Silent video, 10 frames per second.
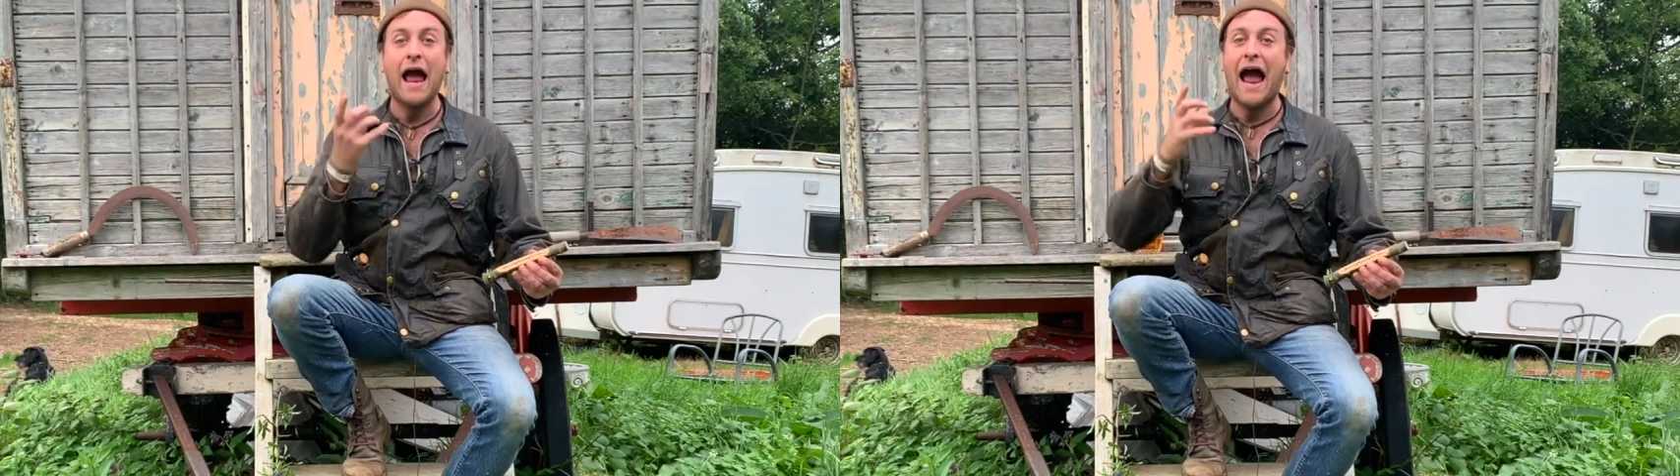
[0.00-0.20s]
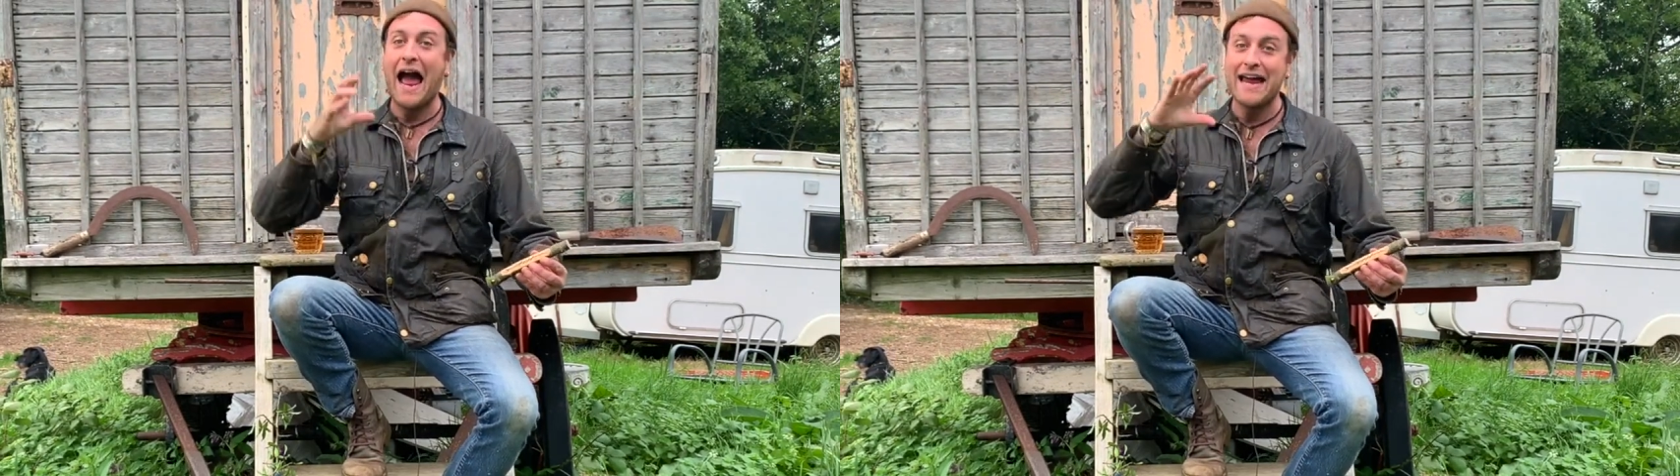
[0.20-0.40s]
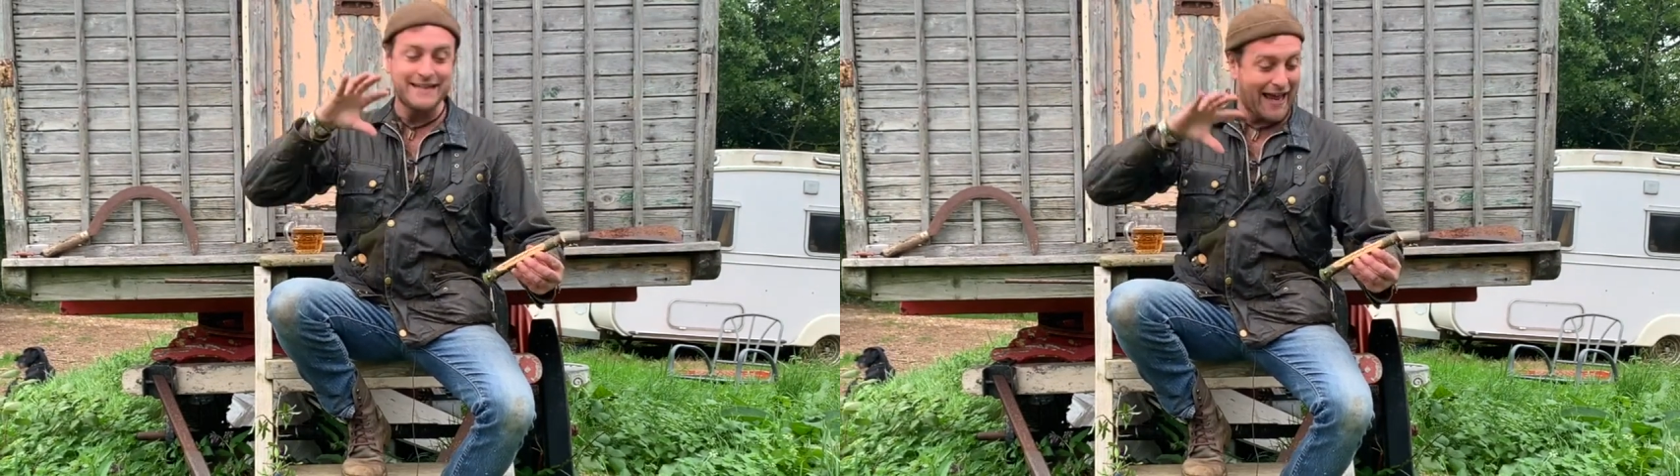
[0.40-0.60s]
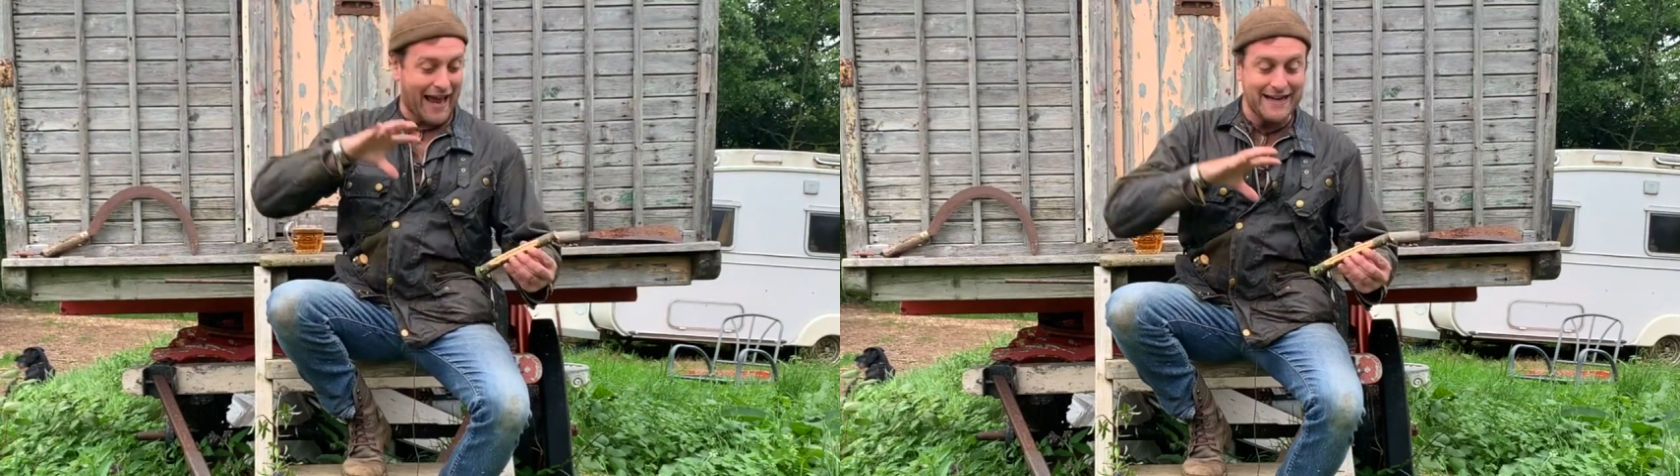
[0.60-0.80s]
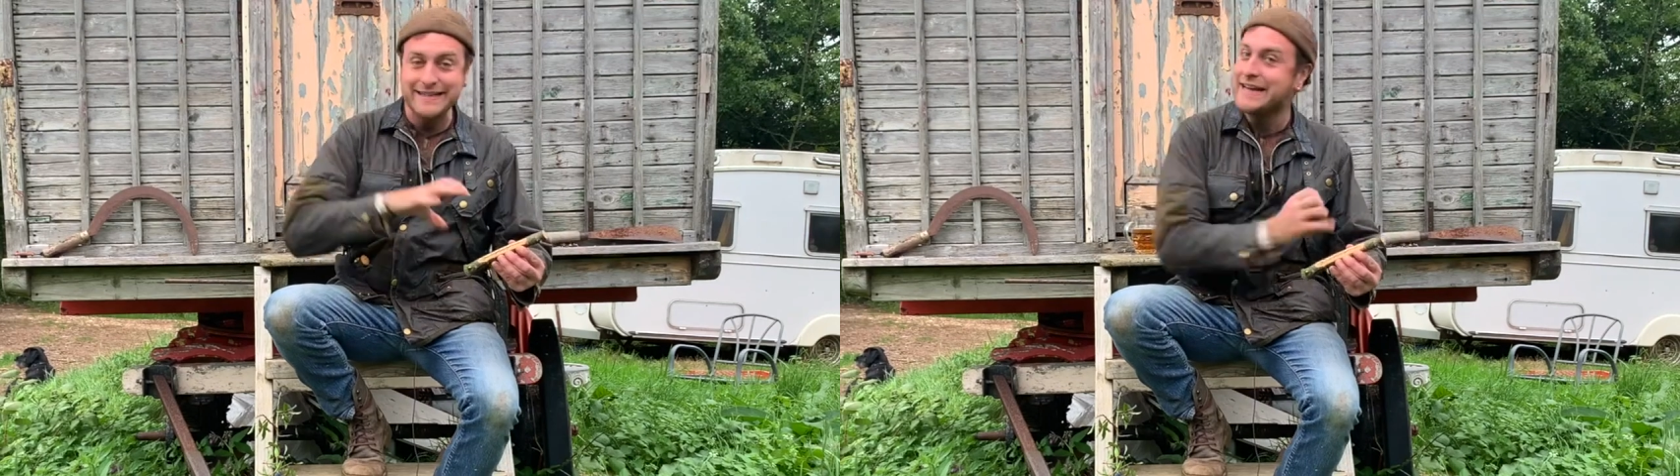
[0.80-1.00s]
and
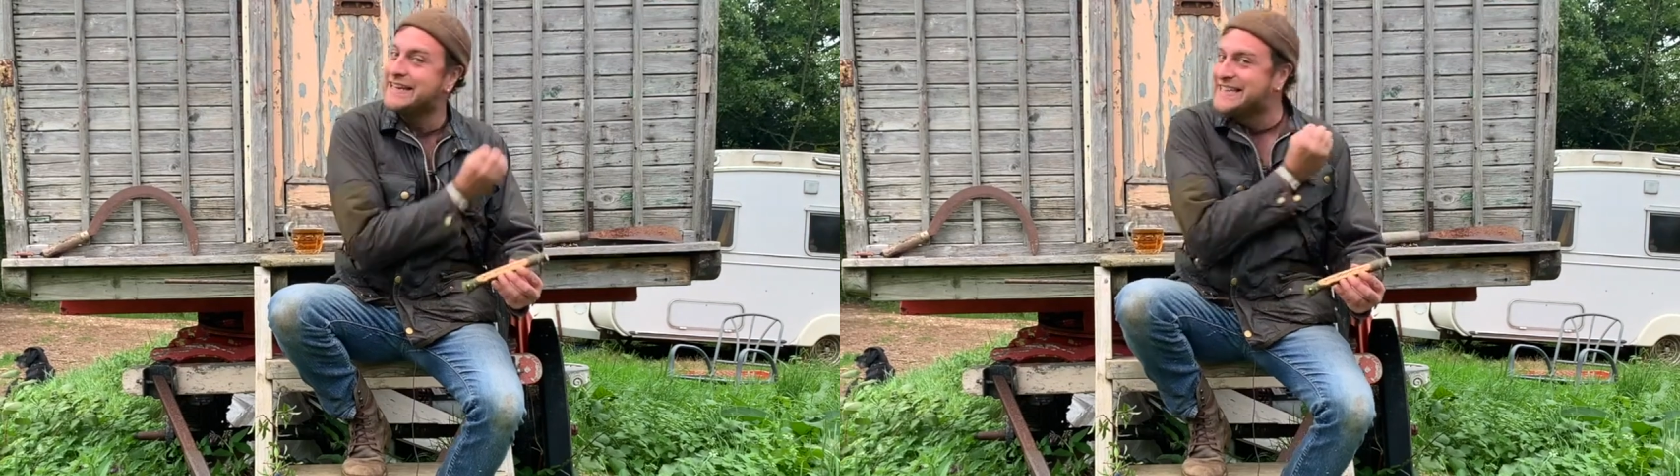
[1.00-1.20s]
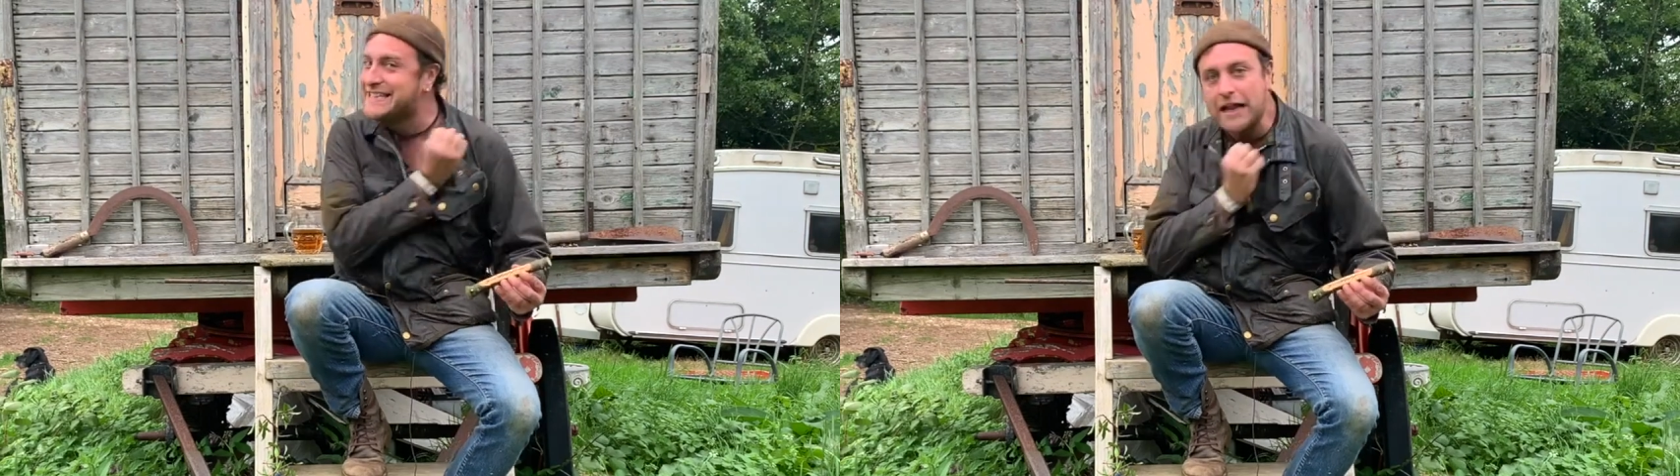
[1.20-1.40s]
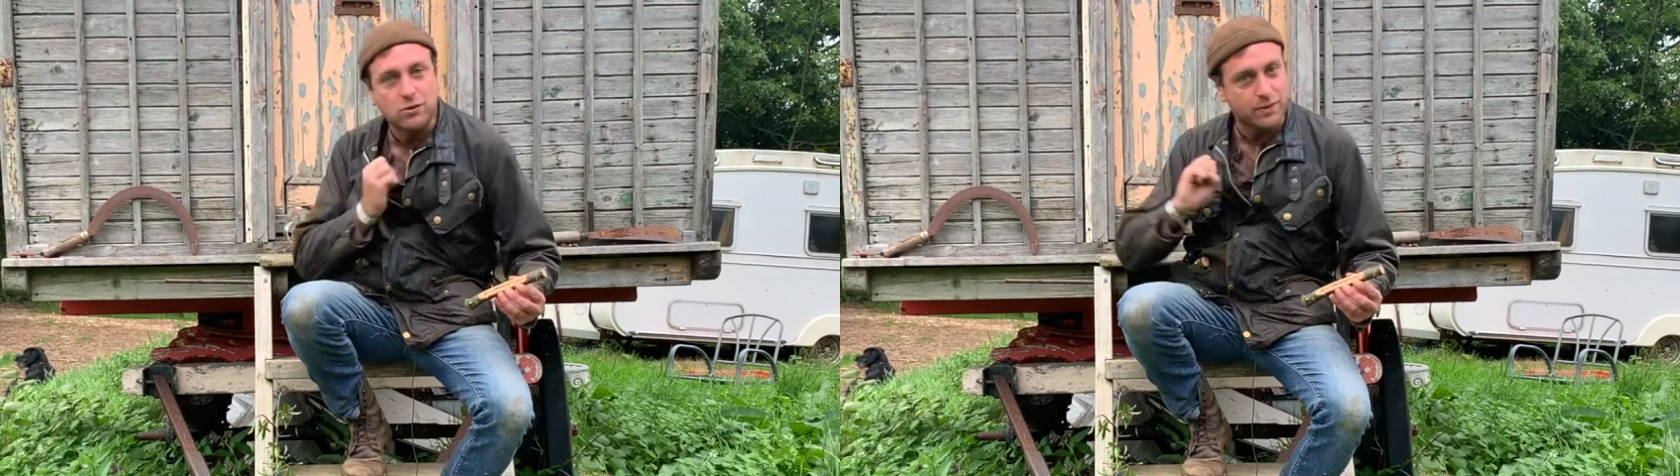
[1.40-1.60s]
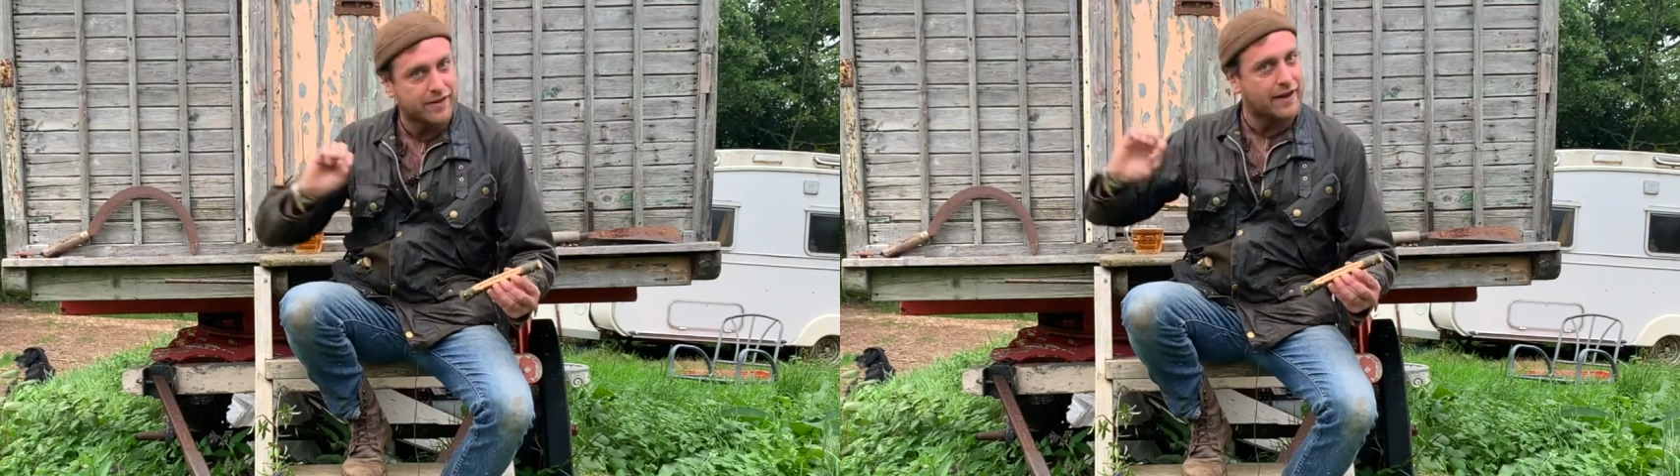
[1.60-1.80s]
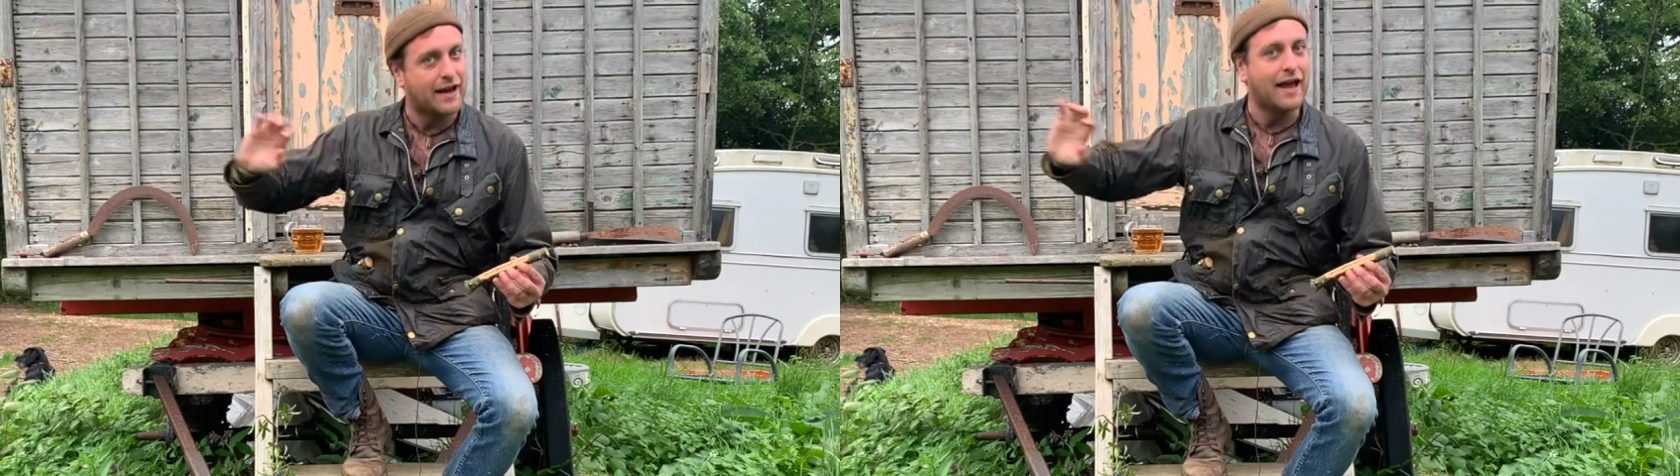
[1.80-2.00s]
dealt with
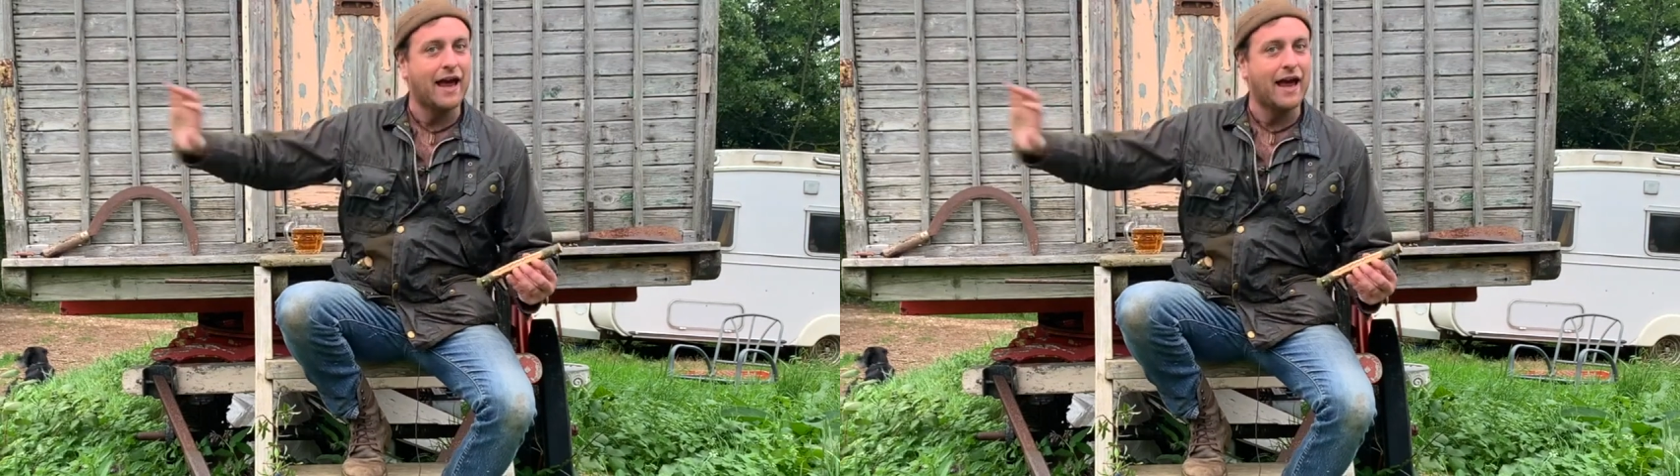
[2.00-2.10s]
it.